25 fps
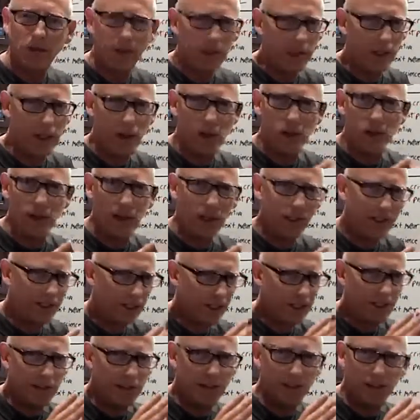You don't need
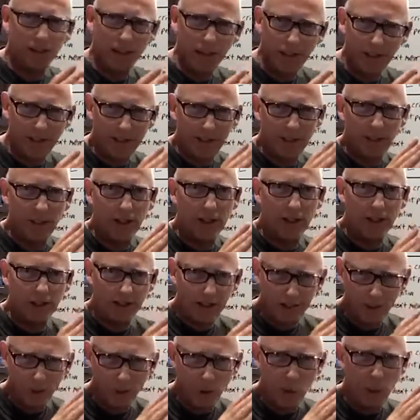to get into
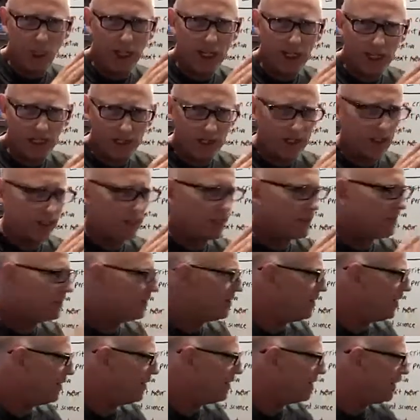the weeds, into
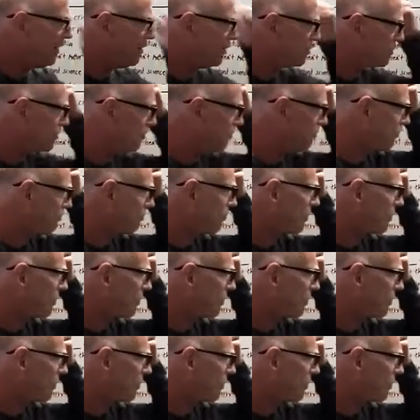the details.